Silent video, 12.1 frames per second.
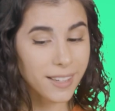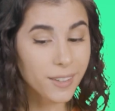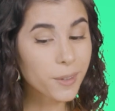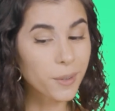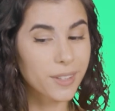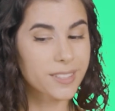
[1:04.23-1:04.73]

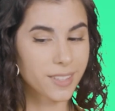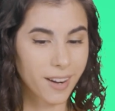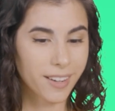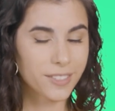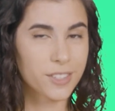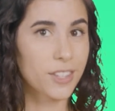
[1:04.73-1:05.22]
Nicole this
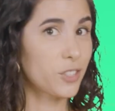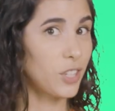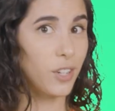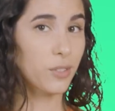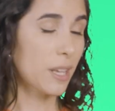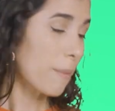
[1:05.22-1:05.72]
card so that she
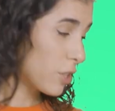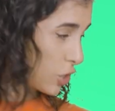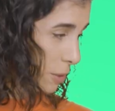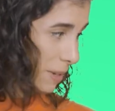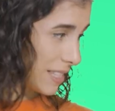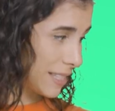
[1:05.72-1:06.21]
knows how much
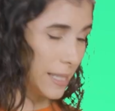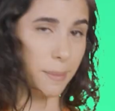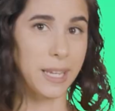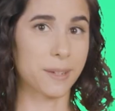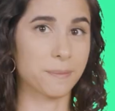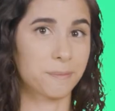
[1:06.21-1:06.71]
she means to
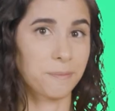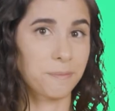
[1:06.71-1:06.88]
me.